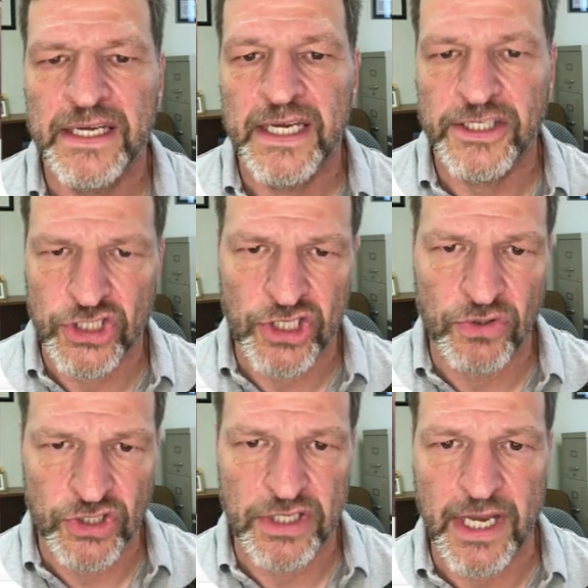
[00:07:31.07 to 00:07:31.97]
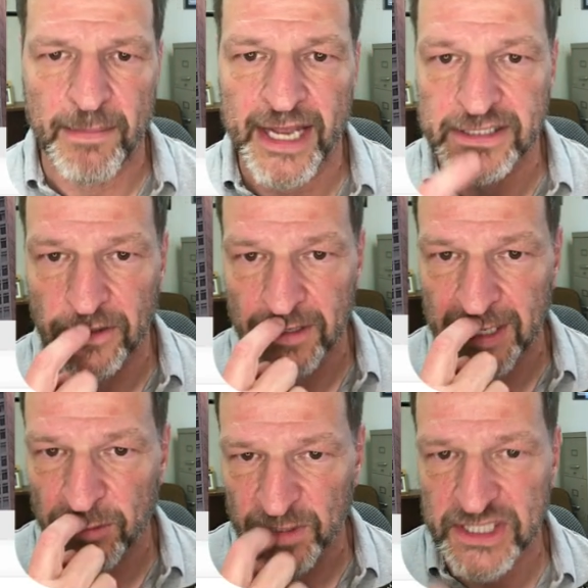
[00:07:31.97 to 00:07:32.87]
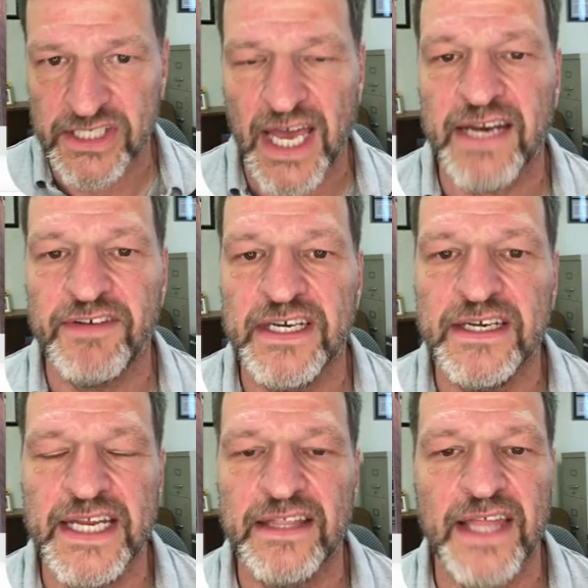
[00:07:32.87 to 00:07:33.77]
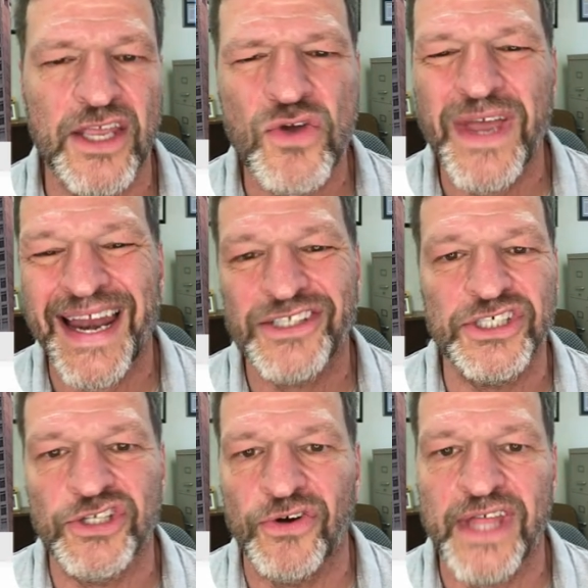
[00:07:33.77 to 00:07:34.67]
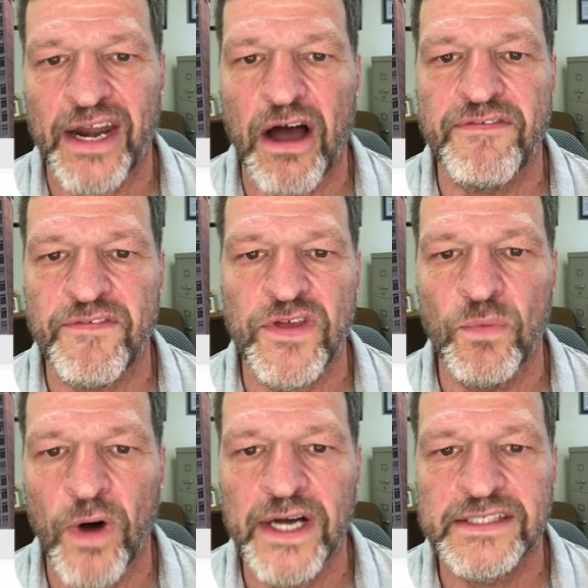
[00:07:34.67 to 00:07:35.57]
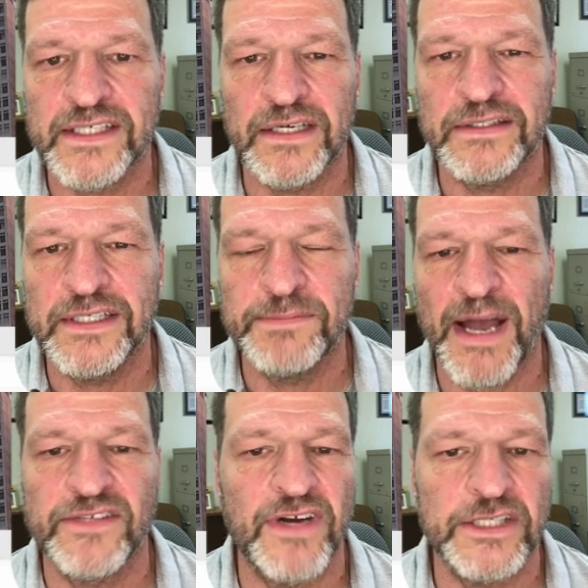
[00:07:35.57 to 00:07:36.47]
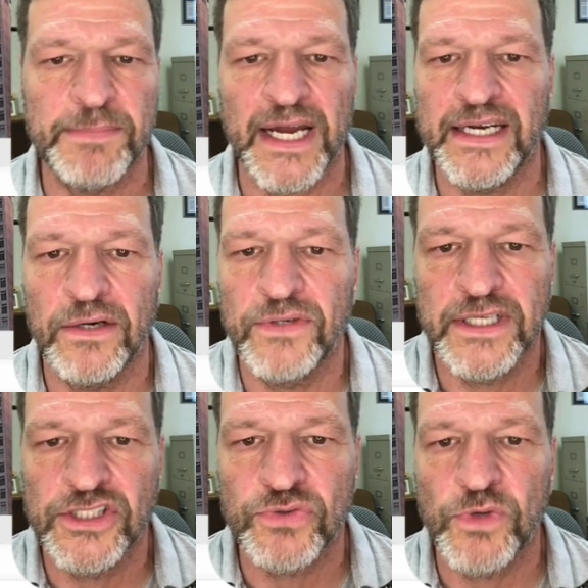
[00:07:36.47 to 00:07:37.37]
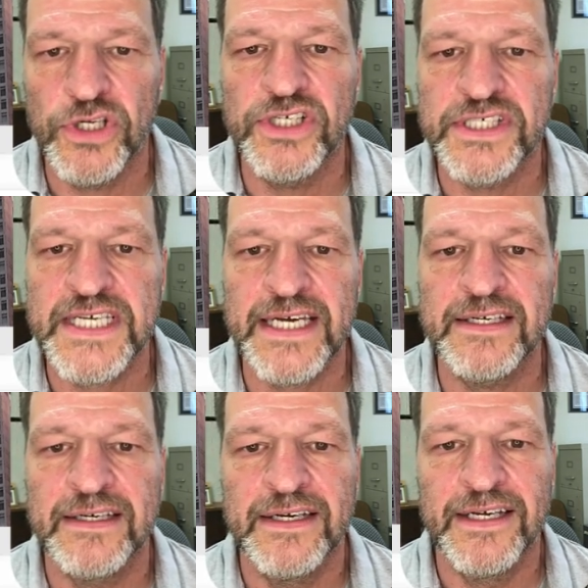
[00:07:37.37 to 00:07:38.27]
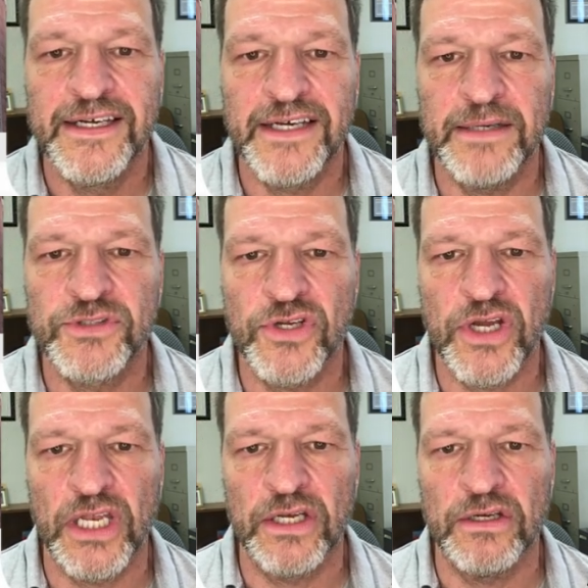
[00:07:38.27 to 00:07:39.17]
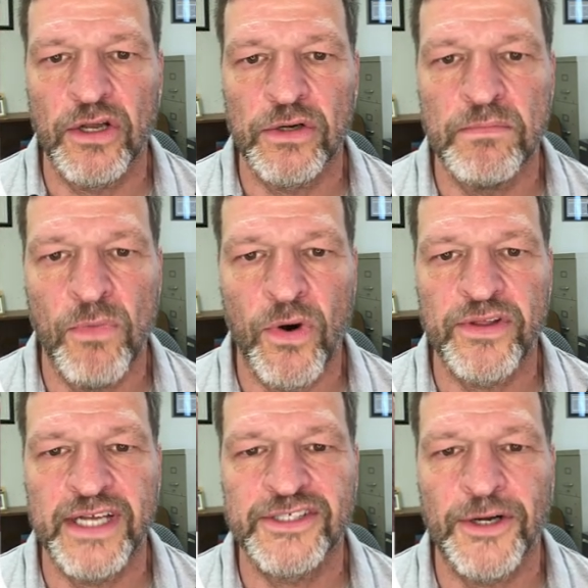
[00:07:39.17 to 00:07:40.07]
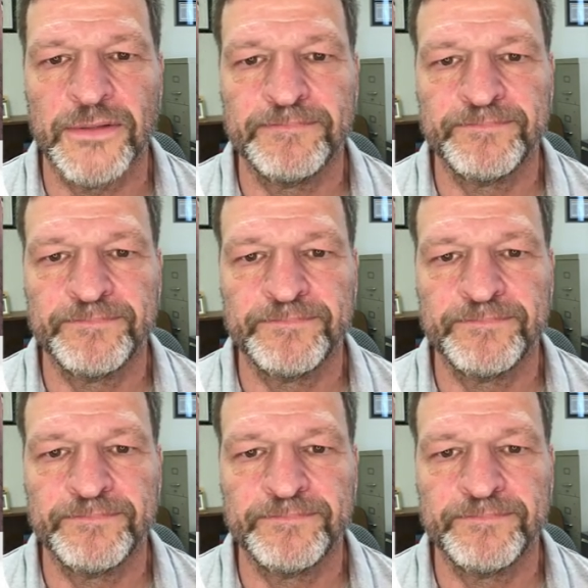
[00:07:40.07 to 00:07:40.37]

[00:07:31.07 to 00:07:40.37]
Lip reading: It shows you the commands underneath, which is kind of a neat thing. You can actually turn that off if you want on these batch files, but I don't. I just want you to see it so you can learn more, that's all.